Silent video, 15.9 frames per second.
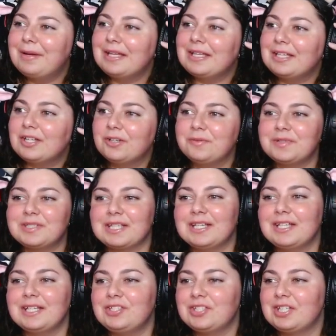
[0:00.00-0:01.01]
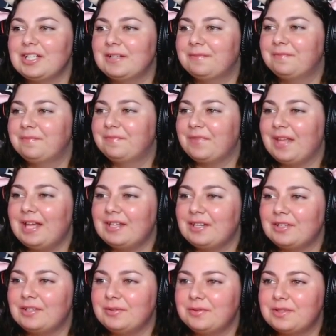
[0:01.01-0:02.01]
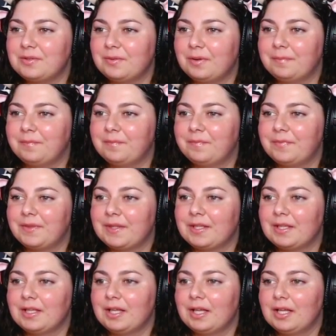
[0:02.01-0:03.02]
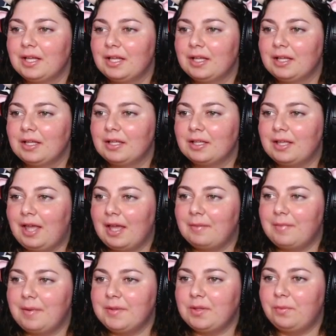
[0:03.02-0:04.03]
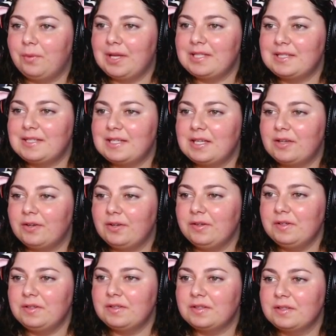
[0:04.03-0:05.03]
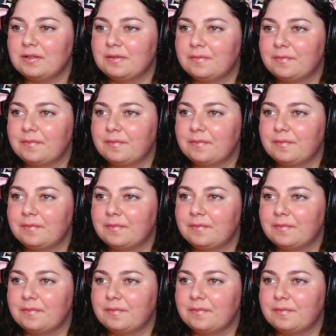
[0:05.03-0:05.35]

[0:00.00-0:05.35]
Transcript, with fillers: My ear was itchy. I had to do to him. Okay, maybe the white sneakers.